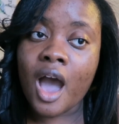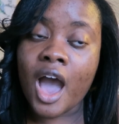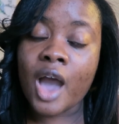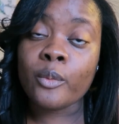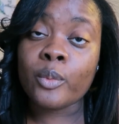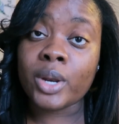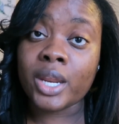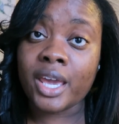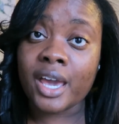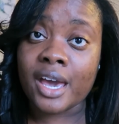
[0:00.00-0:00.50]

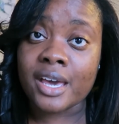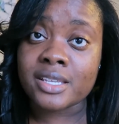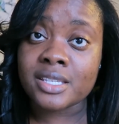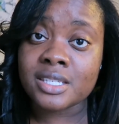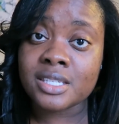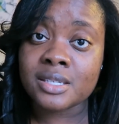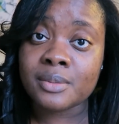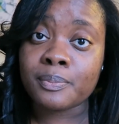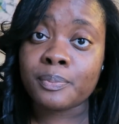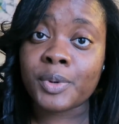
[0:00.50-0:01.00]
I would
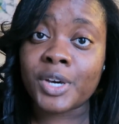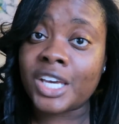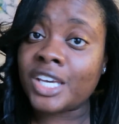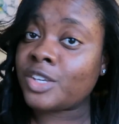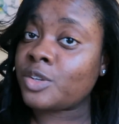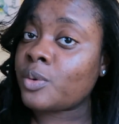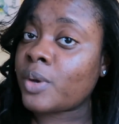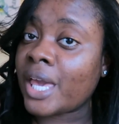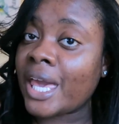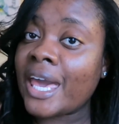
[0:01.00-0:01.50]
guess.
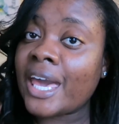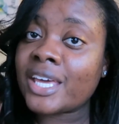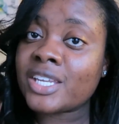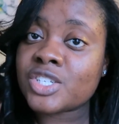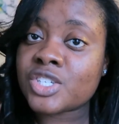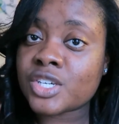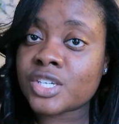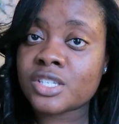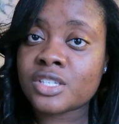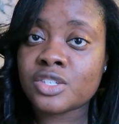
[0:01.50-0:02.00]
But you
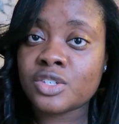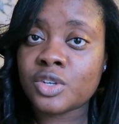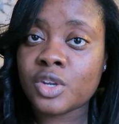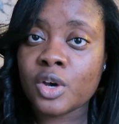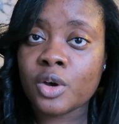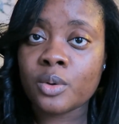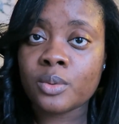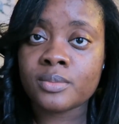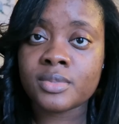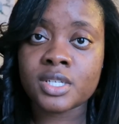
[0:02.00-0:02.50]
can't just, you
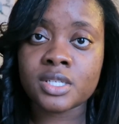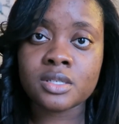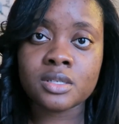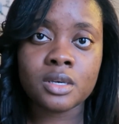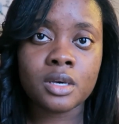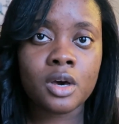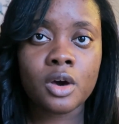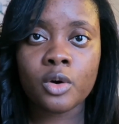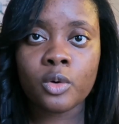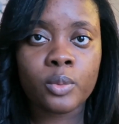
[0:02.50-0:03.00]
know,
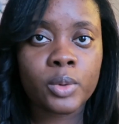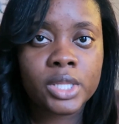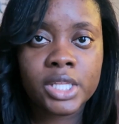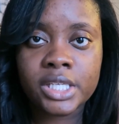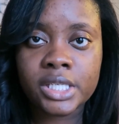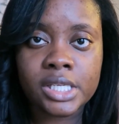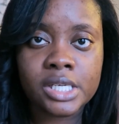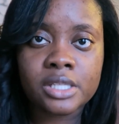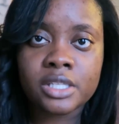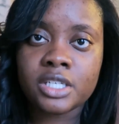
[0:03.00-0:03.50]
just go
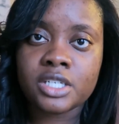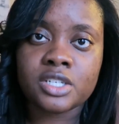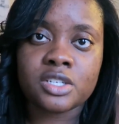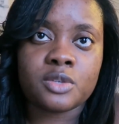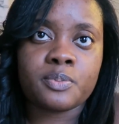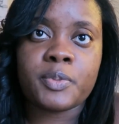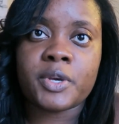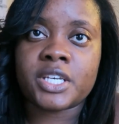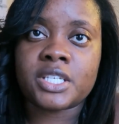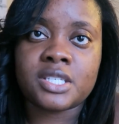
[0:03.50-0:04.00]
willy-nilly,
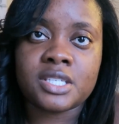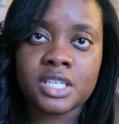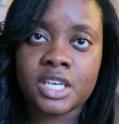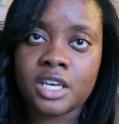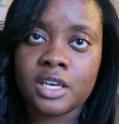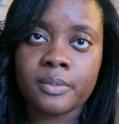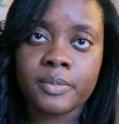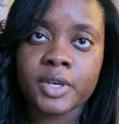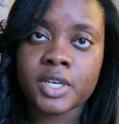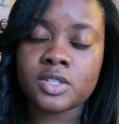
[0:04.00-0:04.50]
just pick
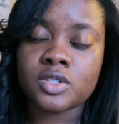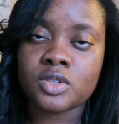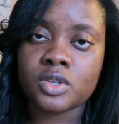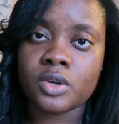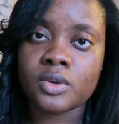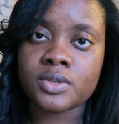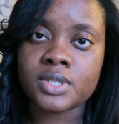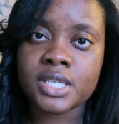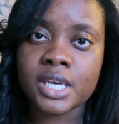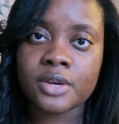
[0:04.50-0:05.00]
C because, you
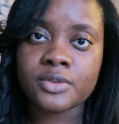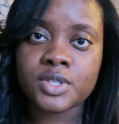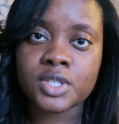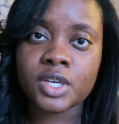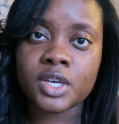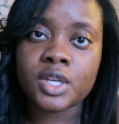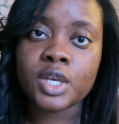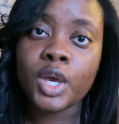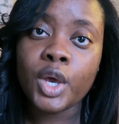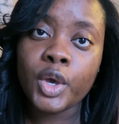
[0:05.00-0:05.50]
know, it sounds
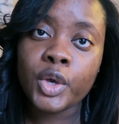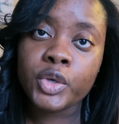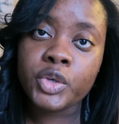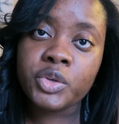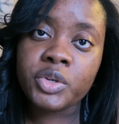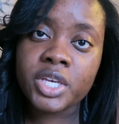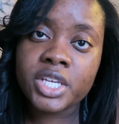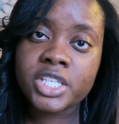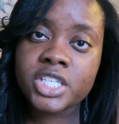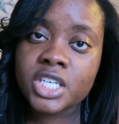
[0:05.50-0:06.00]
good.
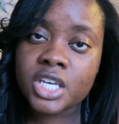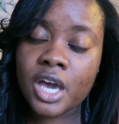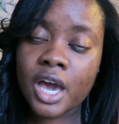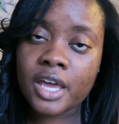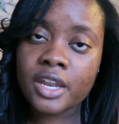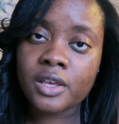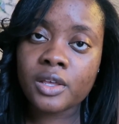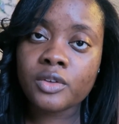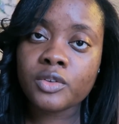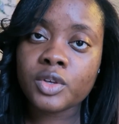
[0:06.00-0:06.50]
You need to
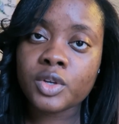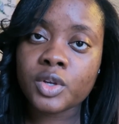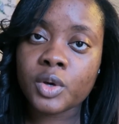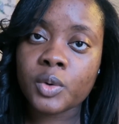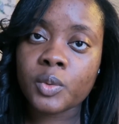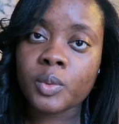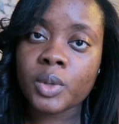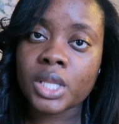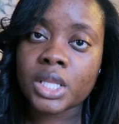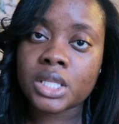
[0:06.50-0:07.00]
kind of, you
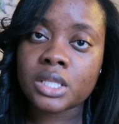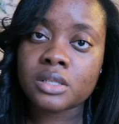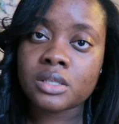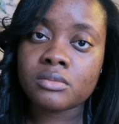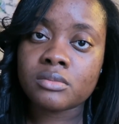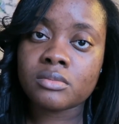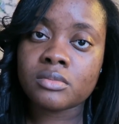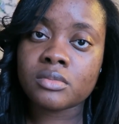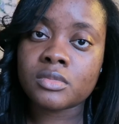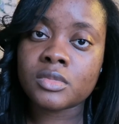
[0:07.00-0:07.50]
know,
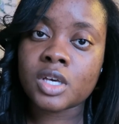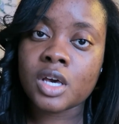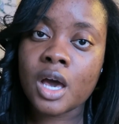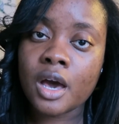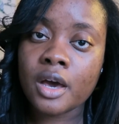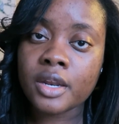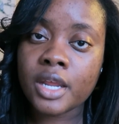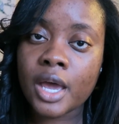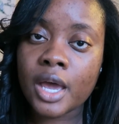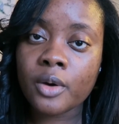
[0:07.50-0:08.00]

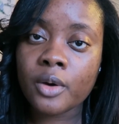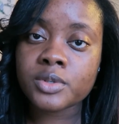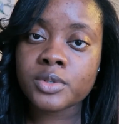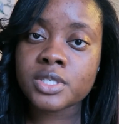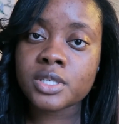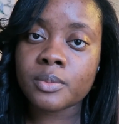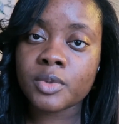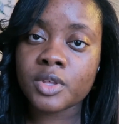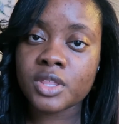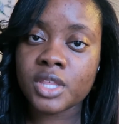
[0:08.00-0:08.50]
cut
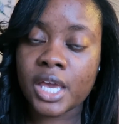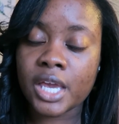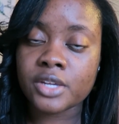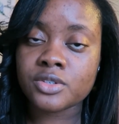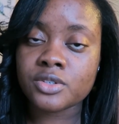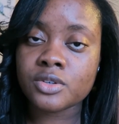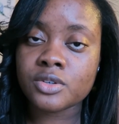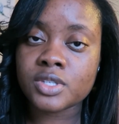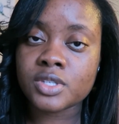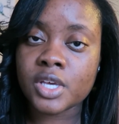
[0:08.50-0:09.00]
out some of the
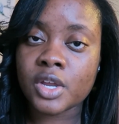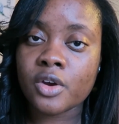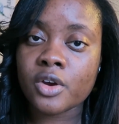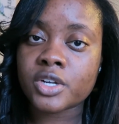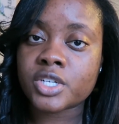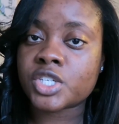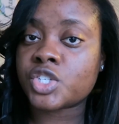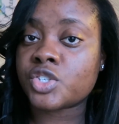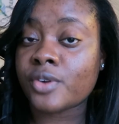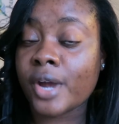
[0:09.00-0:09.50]
answers that
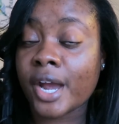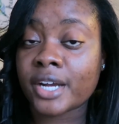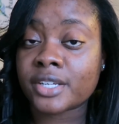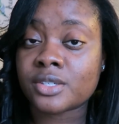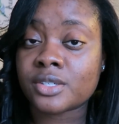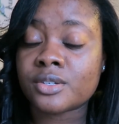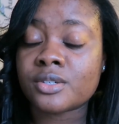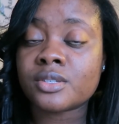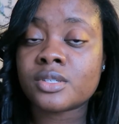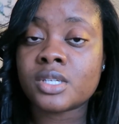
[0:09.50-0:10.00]
are
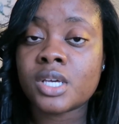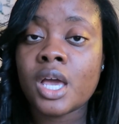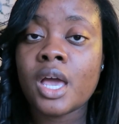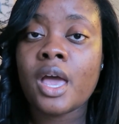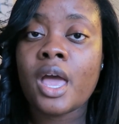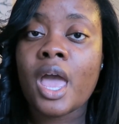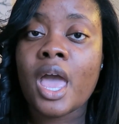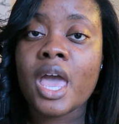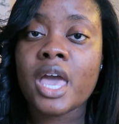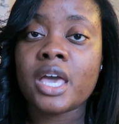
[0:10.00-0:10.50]
distractors.
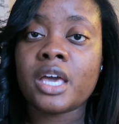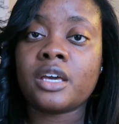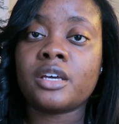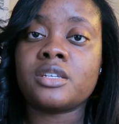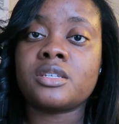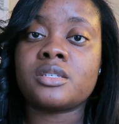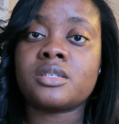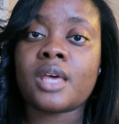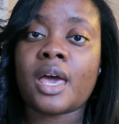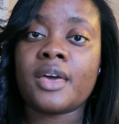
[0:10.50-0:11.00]

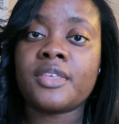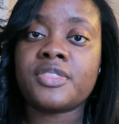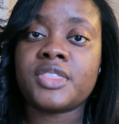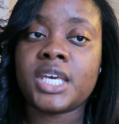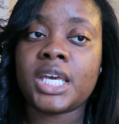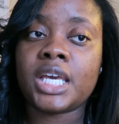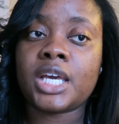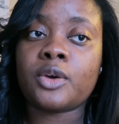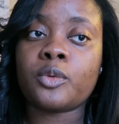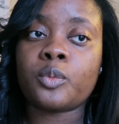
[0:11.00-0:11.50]
And I
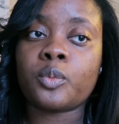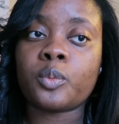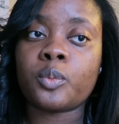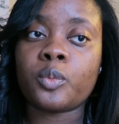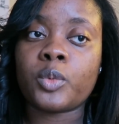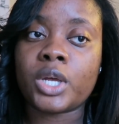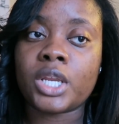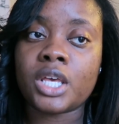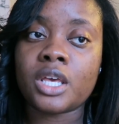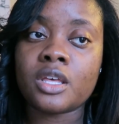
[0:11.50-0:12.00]
think
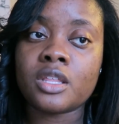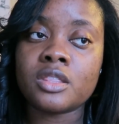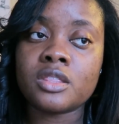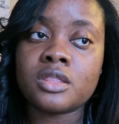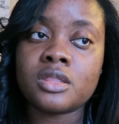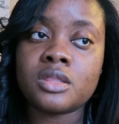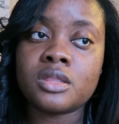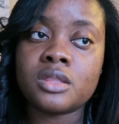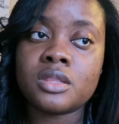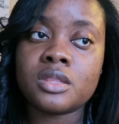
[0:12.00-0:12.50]
reading